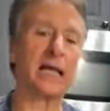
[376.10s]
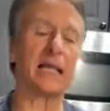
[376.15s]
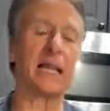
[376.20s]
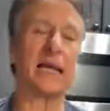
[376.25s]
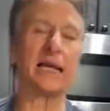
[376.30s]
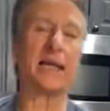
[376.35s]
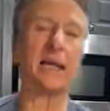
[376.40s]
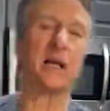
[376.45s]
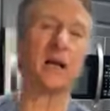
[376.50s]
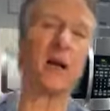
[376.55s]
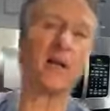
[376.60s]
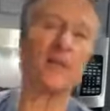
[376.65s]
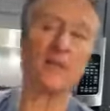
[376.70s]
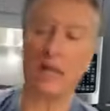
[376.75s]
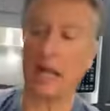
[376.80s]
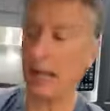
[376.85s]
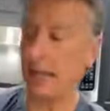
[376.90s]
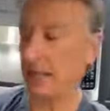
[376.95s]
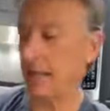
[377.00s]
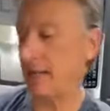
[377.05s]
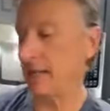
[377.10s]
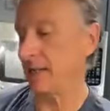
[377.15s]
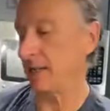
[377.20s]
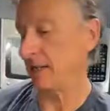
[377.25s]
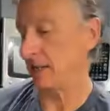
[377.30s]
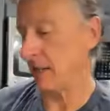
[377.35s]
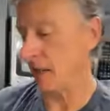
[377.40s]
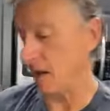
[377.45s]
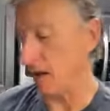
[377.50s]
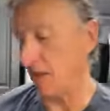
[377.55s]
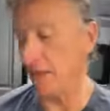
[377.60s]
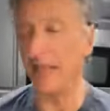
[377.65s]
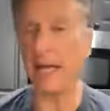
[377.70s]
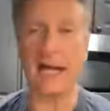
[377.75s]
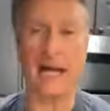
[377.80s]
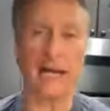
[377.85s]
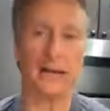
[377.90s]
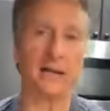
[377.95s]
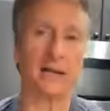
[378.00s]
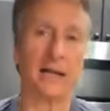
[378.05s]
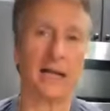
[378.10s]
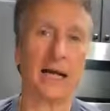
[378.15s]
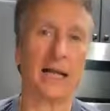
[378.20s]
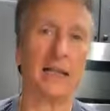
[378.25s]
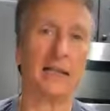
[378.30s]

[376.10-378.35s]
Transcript: I like it on that.